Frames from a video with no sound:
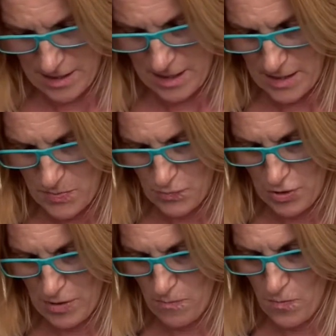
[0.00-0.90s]
That's
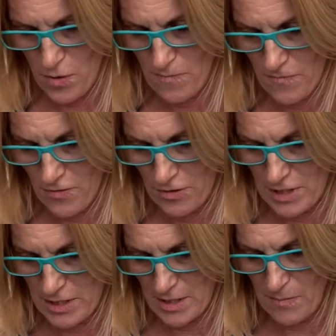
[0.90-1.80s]
pretty warm for
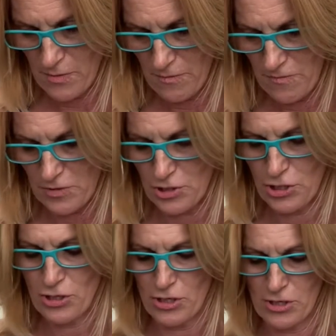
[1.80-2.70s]
December, for
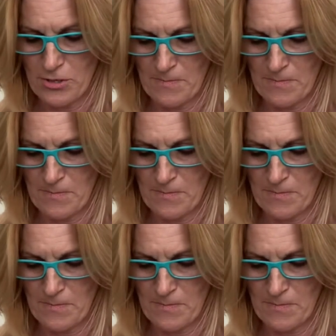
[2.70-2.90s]
sure.